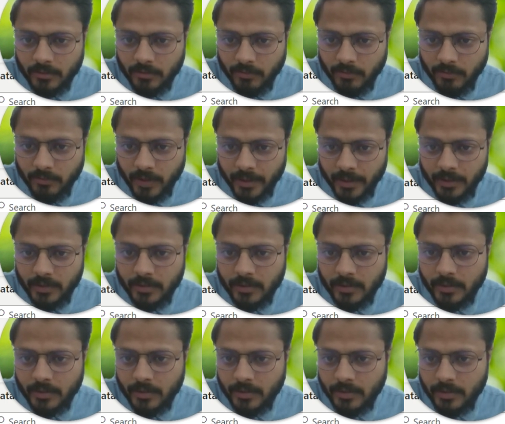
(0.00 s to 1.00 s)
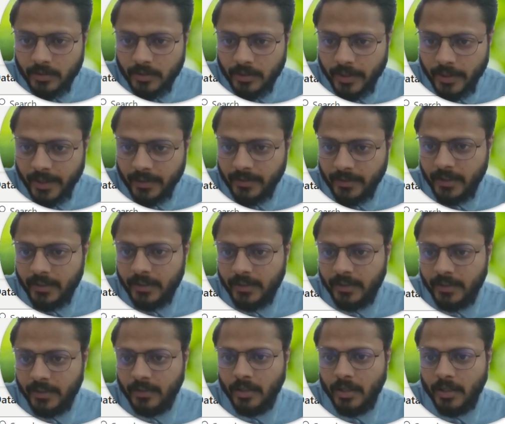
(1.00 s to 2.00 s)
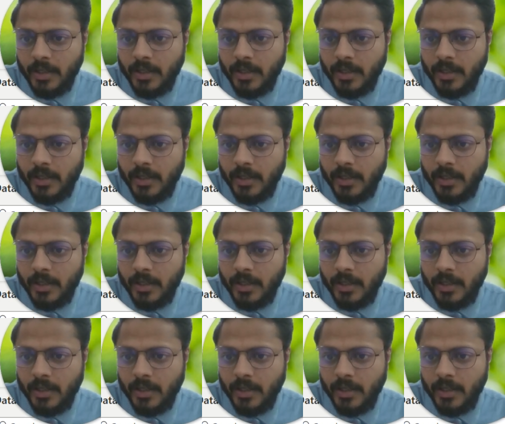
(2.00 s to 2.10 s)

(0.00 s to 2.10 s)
1 and then year.